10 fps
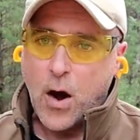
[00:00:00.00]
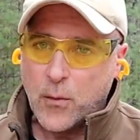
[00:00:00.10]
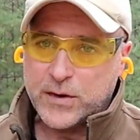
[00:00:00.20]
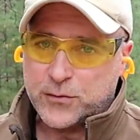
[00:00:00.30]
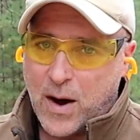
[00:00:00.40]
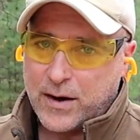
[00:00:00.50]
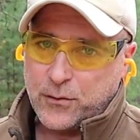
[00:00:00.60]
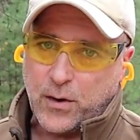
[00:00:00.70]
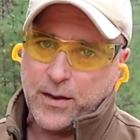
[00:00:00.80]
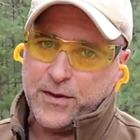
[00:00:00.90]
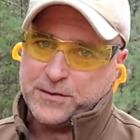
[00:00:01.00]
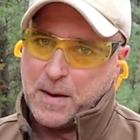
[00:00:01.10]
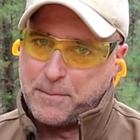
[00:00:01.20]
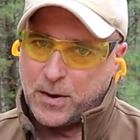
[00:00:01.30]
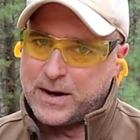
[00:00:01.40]
always wanted one of these.
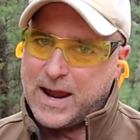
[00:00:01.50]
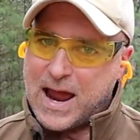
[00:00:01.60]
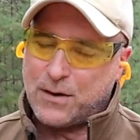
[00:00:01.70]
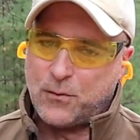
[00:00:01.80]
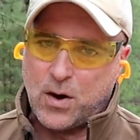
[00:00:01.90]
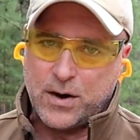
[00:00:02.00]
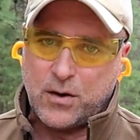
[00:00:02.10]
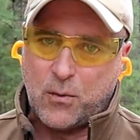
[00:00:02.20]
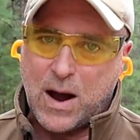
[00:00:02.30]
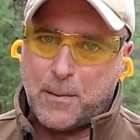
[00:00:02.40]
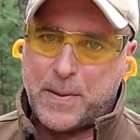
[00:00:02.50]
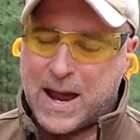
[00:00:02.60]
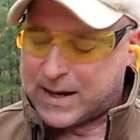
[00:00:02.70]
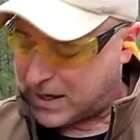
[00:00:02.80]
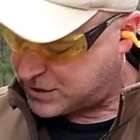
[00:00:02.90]
My buddy had one a while
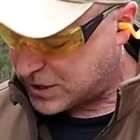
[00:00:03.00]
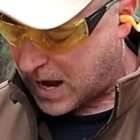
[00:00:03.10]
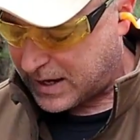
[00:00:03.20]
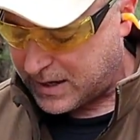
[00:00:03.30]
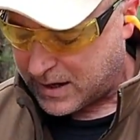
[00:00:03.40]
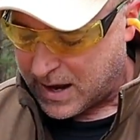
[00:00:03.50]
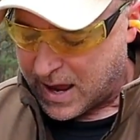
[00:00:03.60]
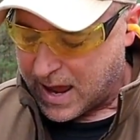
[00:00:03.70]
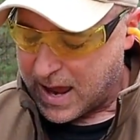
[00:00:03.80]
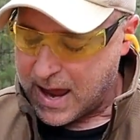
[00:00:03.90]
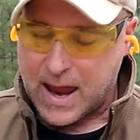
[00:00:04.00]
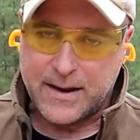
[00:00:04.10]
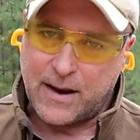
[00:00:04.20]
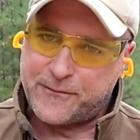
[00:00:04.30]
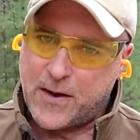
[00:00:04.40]
back. I shot it
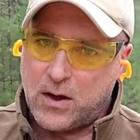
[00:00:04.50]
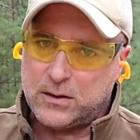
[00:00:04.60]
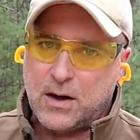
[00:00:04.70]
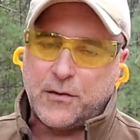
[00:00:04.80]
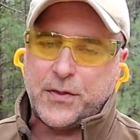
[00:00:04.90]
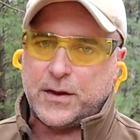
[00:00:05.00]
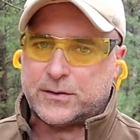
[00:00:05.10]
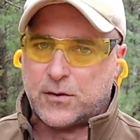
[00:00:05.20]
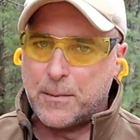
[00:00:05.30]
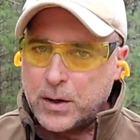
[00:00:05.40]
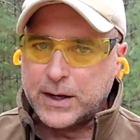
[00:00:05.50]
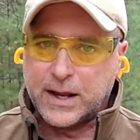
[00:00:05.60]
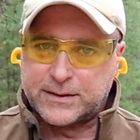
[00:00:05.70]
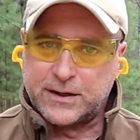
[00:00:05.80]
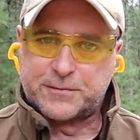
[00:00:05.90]
and I fell in love with it. So I'm going to
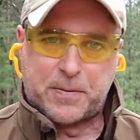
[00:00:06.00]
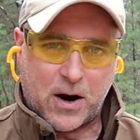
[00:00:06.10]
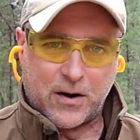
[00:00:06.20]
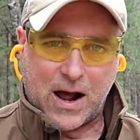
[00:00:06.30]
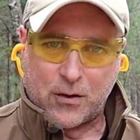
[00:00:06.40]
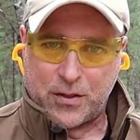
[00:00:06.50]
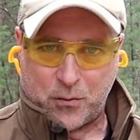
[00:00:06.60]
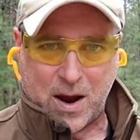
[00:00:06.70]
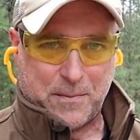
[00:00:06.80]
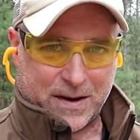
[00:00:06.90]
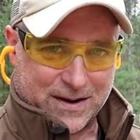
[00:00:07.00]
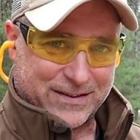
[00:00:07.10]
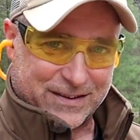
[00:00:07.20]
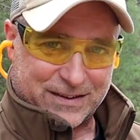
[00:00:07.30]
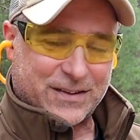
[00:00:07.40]
get this part out of the way
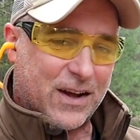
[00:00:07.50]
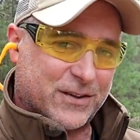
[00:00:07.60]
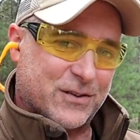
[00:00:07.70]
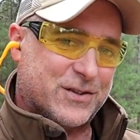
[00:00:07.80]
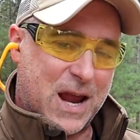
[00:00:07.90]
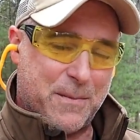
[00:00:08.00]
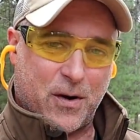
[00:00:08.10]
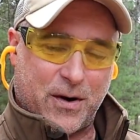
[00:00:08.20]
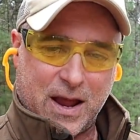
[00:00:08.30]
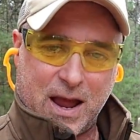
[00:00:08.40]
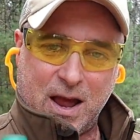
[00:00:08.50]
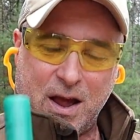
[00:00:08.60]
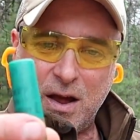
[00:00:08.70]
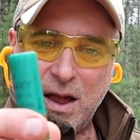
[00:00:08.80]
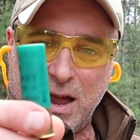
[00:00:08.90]
because this is also chambered
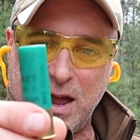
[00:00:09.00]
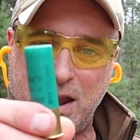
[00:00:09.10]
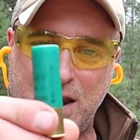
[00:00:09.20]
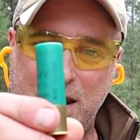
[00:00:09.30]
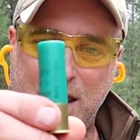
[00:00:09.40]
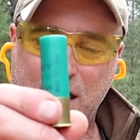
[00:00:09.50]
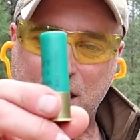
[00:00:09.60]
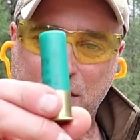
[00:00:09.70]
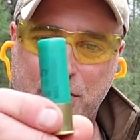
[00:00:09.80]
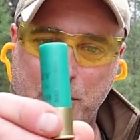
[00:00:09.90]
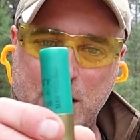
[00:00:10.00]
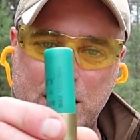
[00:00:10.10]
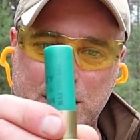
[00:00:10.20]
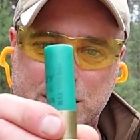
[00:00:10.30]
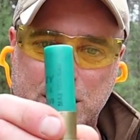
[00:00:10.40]
in
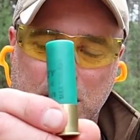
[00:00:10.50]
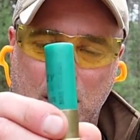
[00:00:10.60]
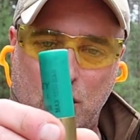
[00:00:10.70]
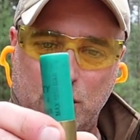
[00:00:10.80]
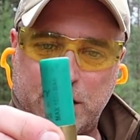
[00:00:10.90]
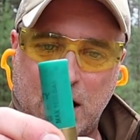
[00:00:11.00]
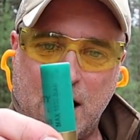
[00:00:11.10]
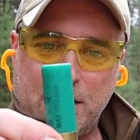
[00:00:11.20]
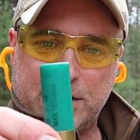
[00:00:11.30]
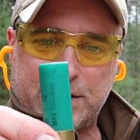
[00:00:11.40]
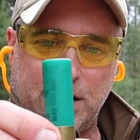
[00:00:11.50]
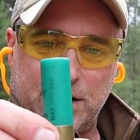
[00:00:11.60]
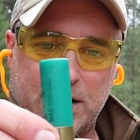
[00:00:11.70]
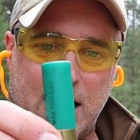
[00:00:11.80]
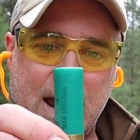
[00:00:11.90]
3-inch loads. This
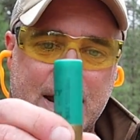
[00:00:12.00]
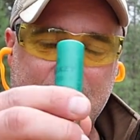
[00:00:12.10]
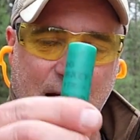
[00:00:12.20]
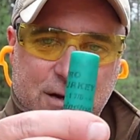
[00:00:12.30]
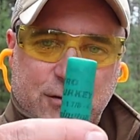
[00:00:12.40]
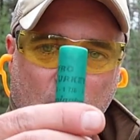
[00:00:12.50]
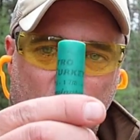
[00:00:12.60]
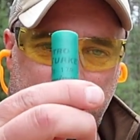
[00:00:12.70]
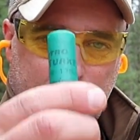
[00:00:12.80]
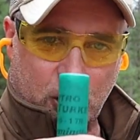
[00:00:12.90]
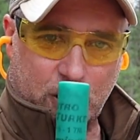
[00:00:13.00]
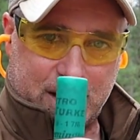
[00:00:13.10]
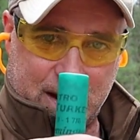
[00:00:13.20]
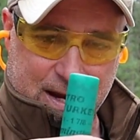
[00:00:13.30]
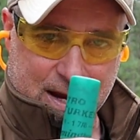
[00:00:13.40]
is a nitro
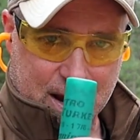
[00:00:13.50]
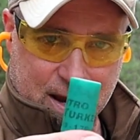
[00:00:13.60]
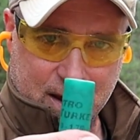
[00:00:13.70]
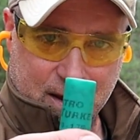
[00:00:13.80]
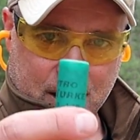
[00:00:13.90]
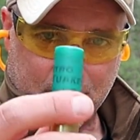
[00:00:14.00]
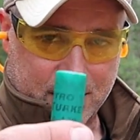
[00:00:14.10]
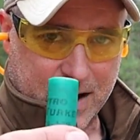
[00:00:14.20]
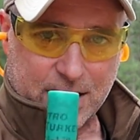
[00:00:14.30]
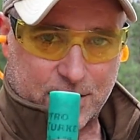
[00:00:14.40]
turkey. Okay,